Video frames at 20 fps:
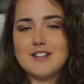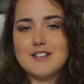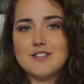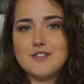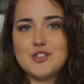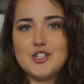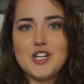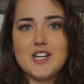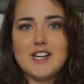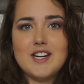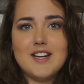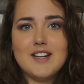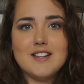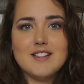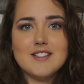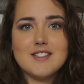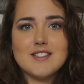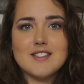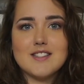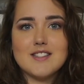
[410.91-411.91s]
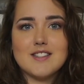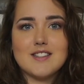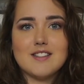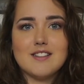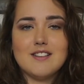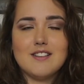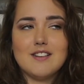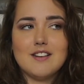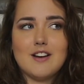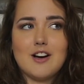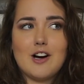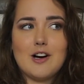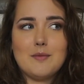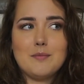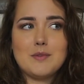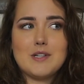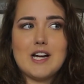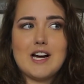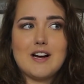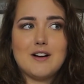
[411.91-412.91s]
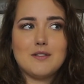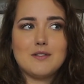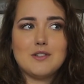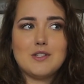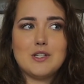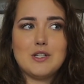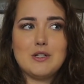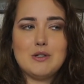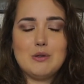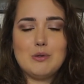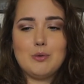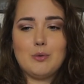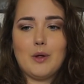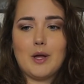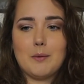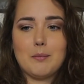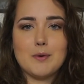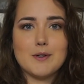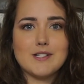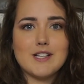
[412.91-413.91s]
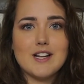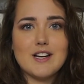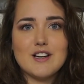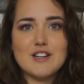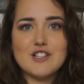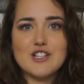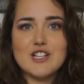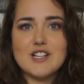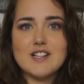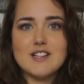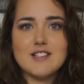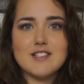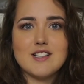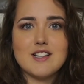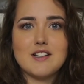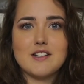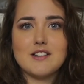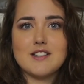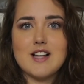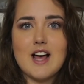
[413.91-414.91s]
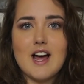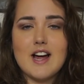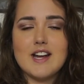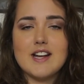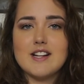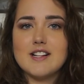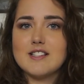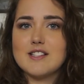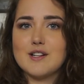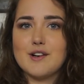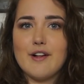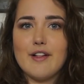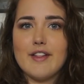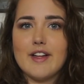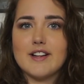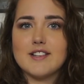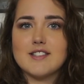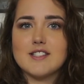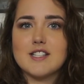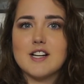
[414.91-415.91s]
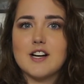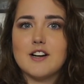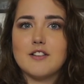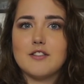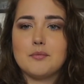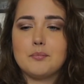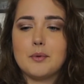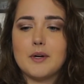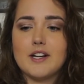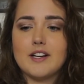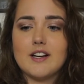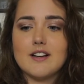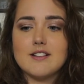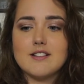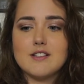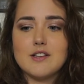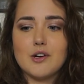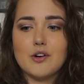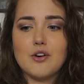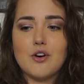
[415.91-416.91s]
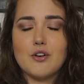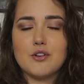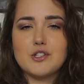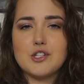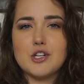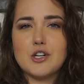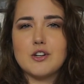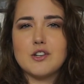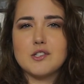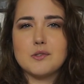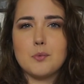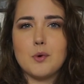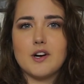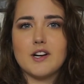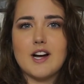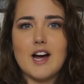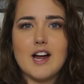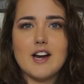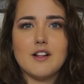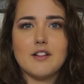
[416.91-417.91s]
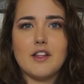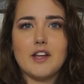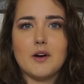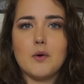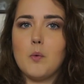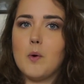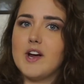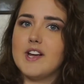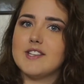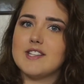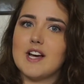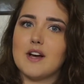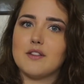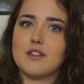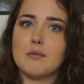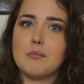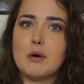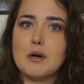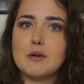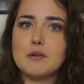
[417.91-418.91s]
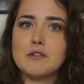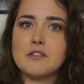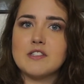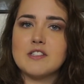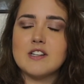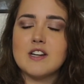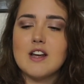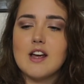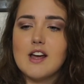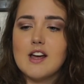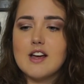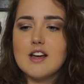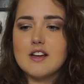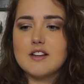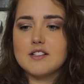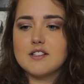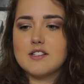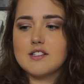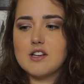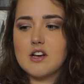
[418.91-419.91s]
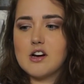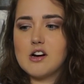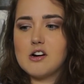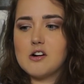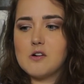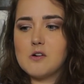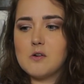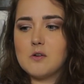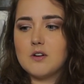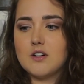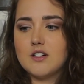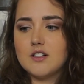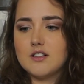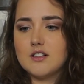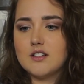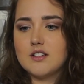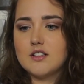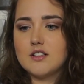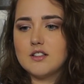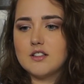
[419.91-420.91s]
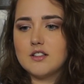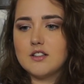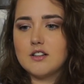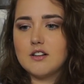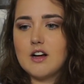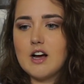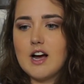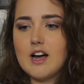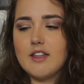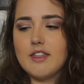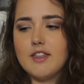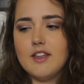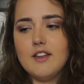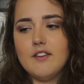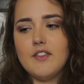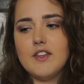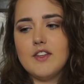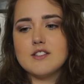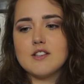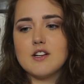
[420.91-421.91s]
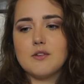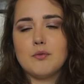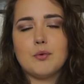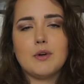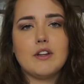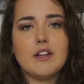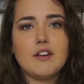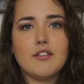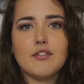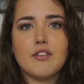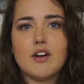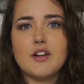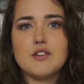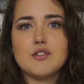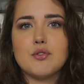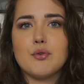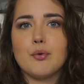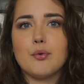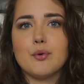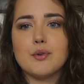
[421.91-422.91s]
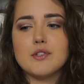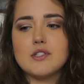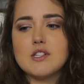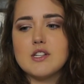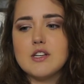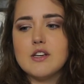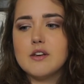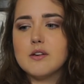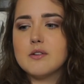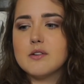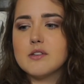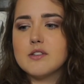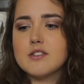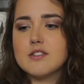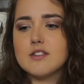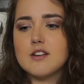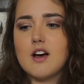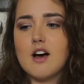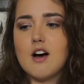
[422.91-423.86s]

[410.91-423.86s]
genes come down to like percentages and science and all that stuff, but I guess your culture is what kind of like weighs out the most. So, I think are really fun tools to use,